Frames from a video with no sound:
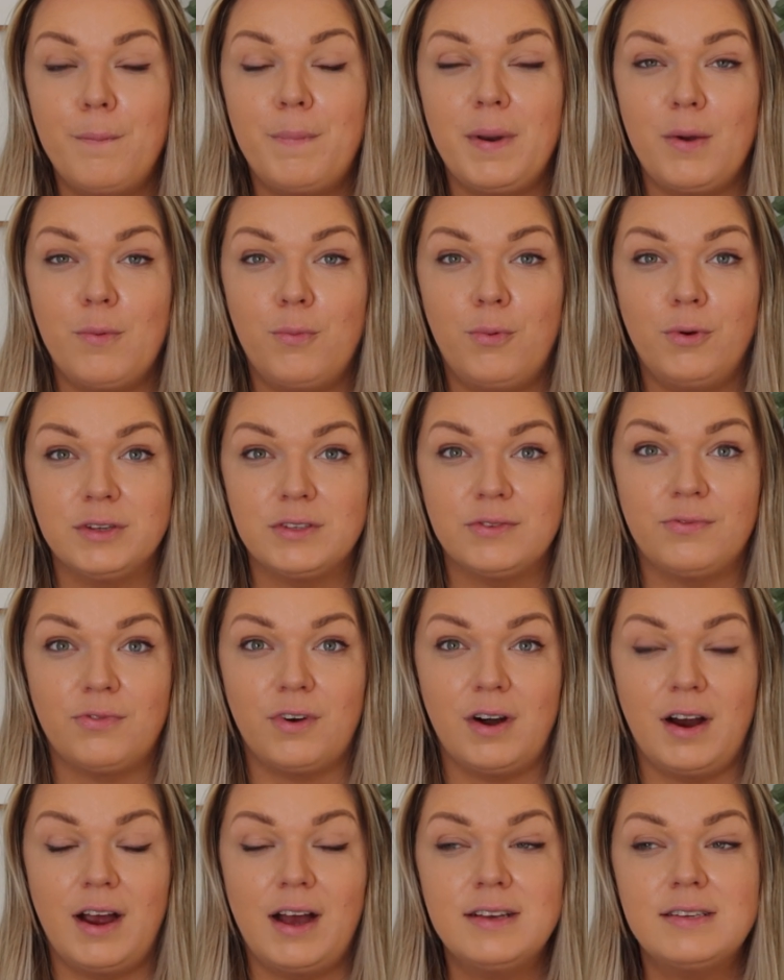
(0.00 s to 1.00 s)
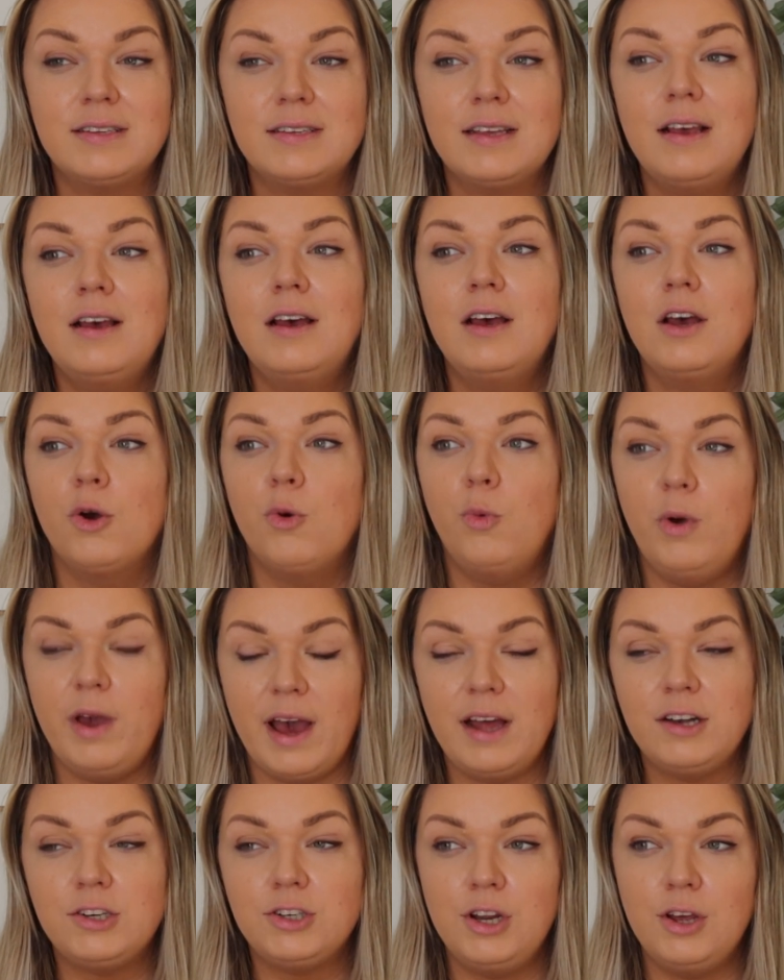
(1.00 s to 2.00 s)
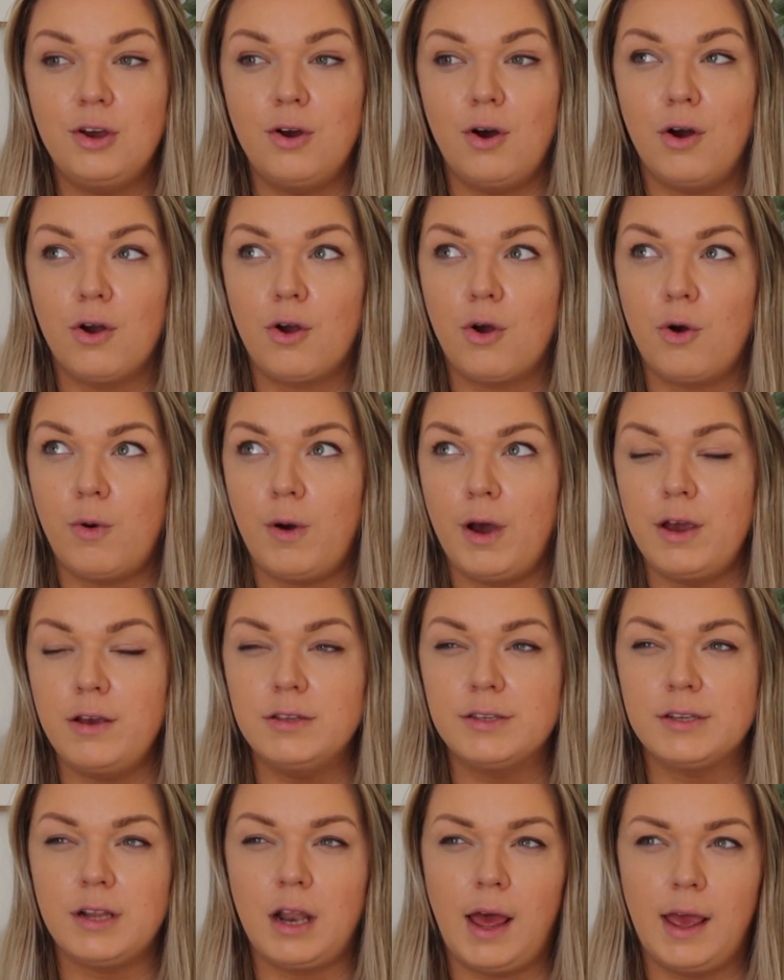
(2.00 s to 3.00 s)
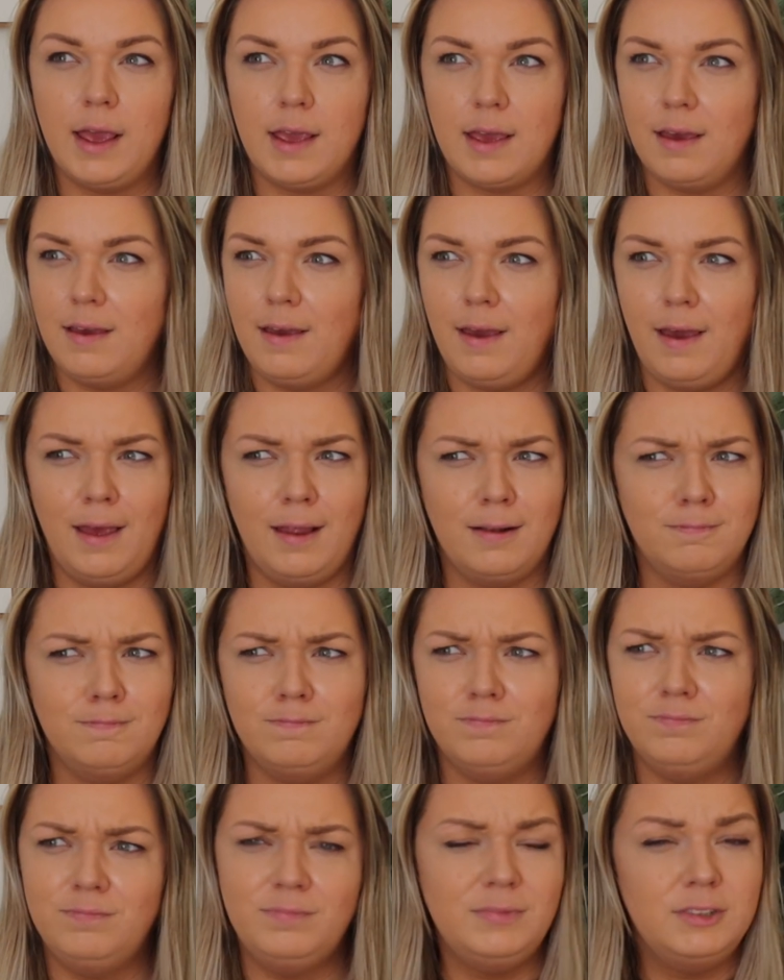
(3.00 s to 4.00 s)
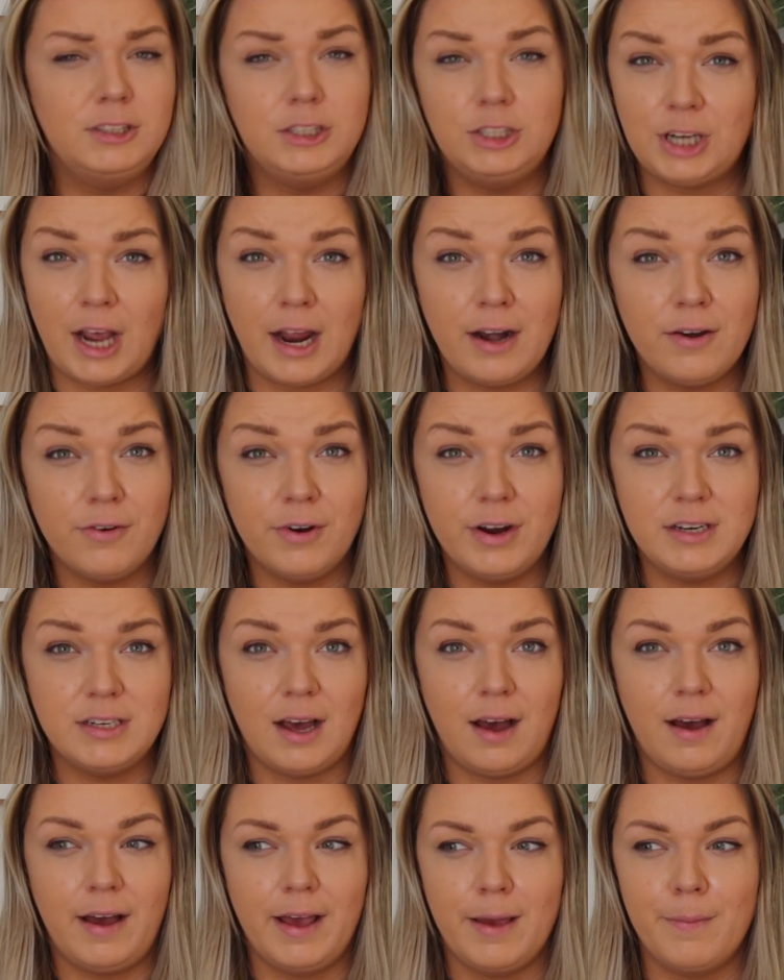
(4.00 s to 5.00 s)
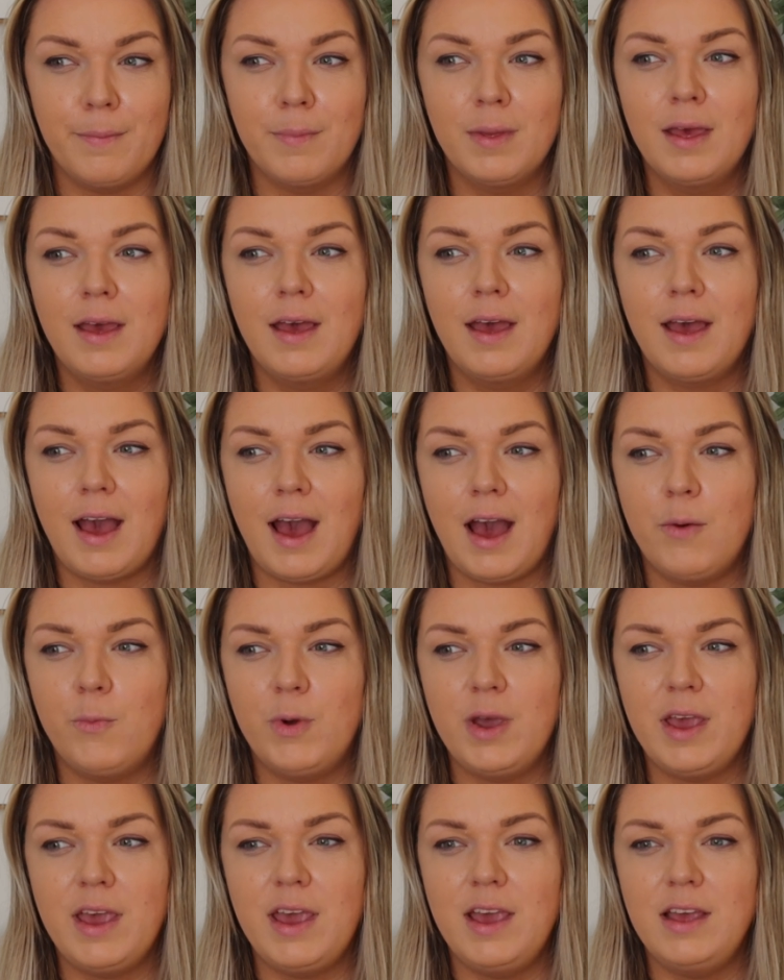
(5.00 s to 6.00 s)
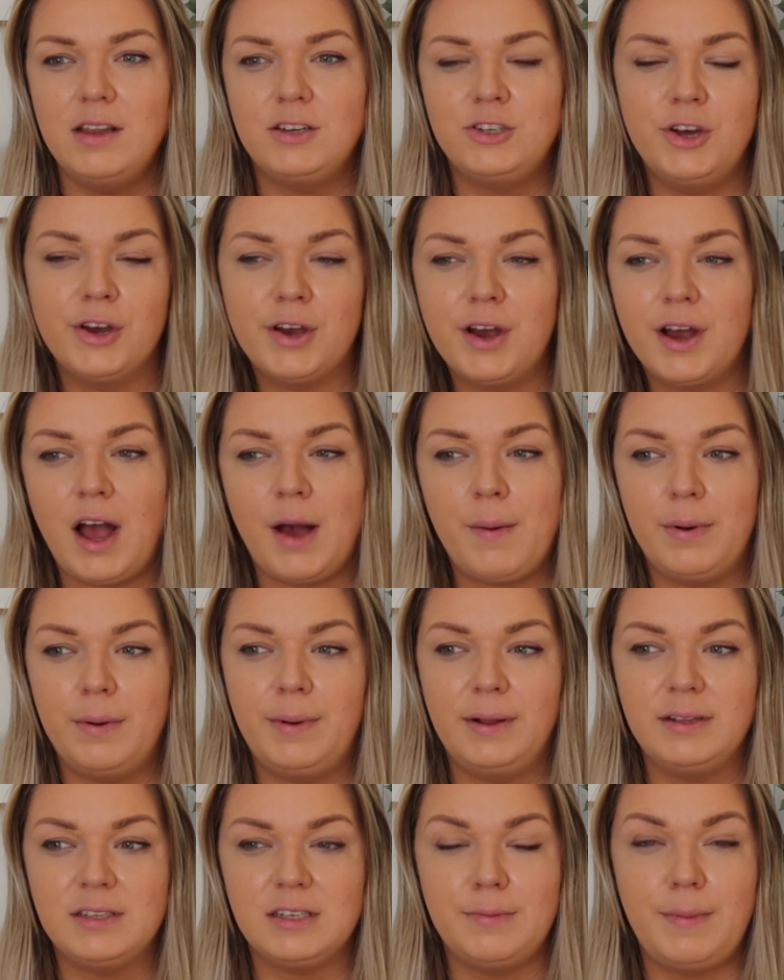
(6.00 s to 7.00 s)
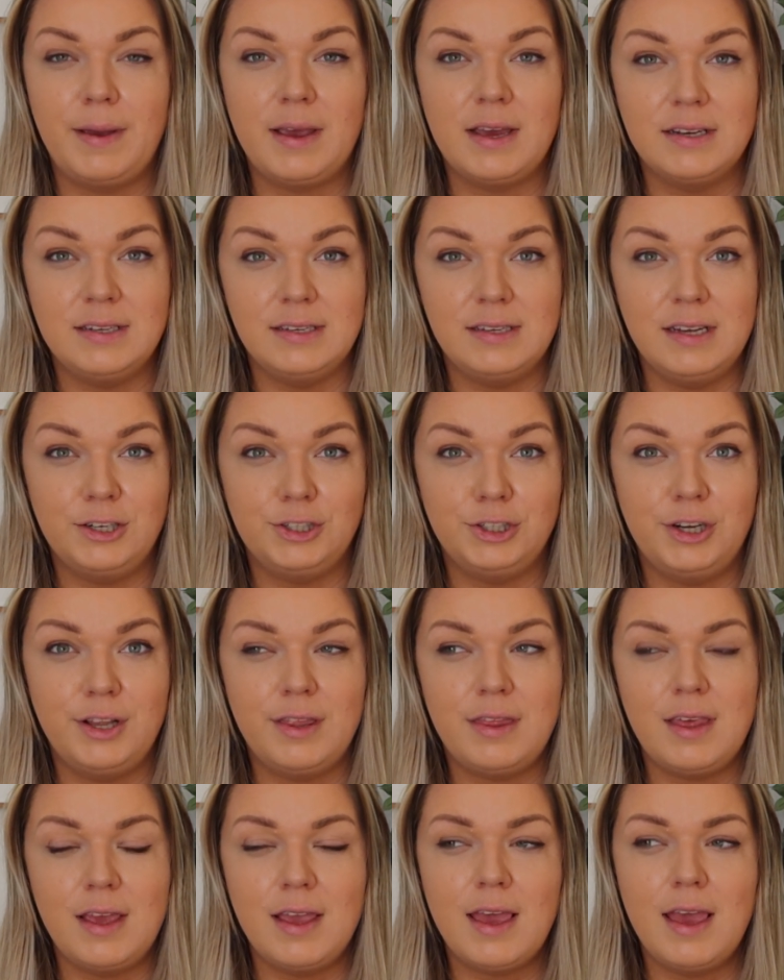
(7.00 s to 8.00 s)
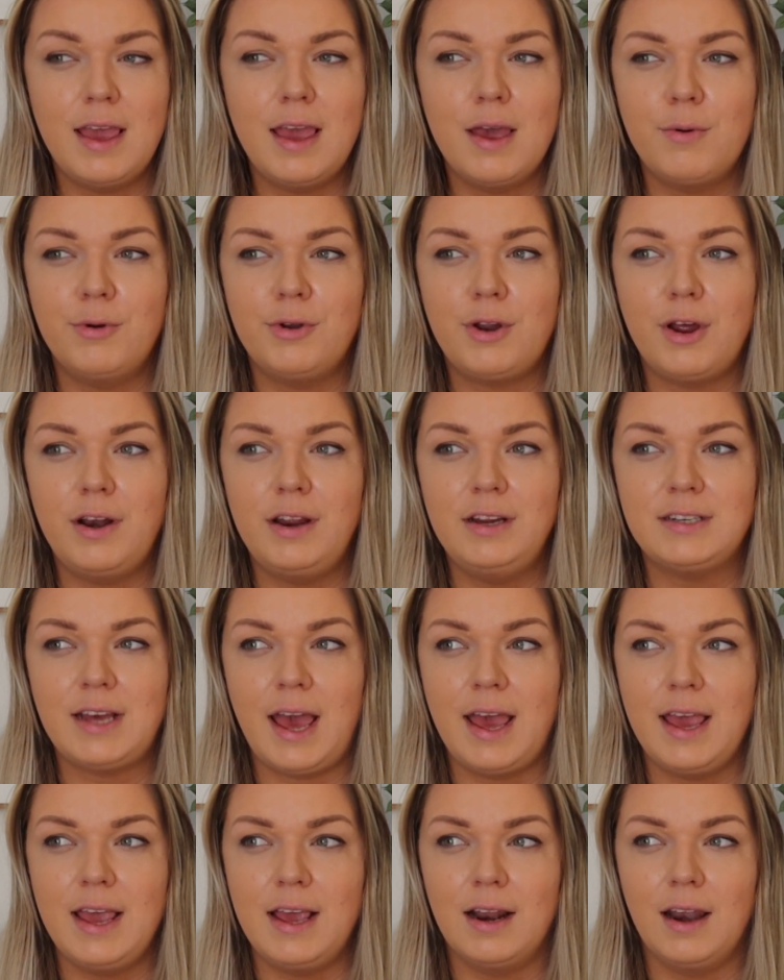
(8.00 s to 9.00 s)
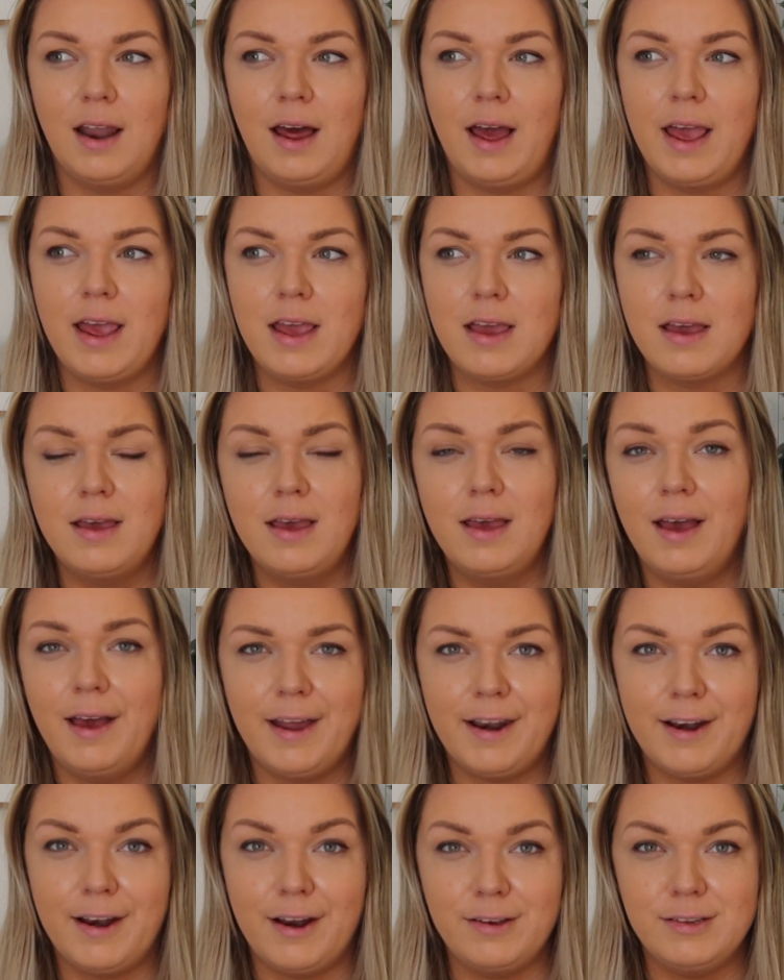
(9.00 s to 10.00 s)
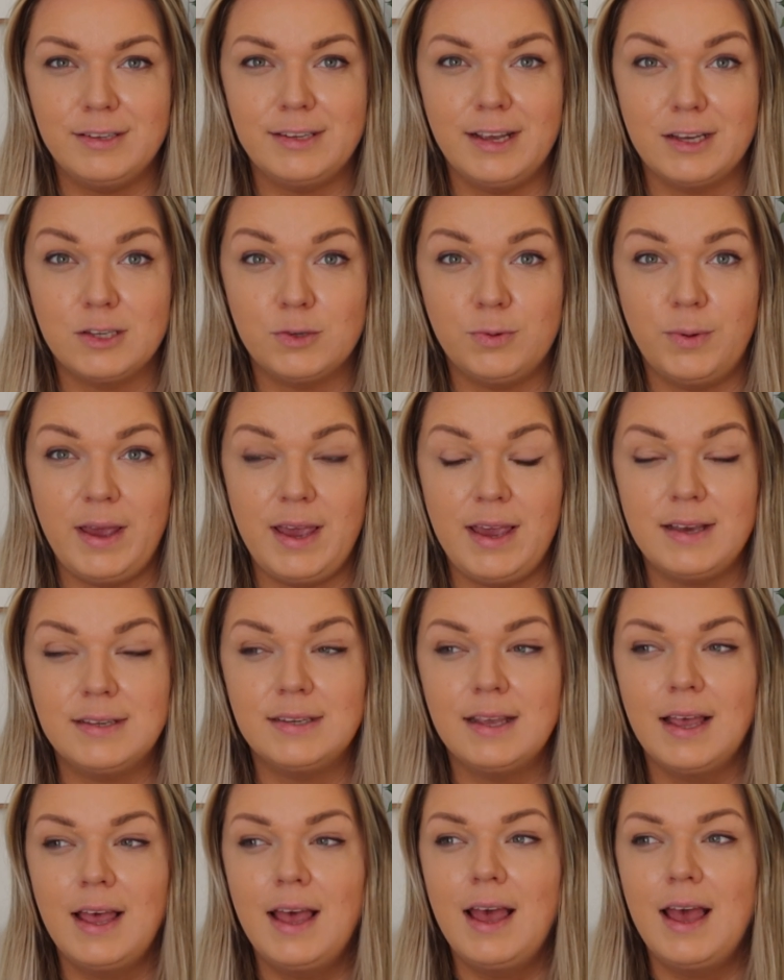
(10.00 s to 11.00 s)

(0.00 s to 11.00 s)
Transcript: but it was for us. We actually got quotes like in January time, and we took a couple of months to make a decision, thinking it would only take like, I don't know, 6 weeks.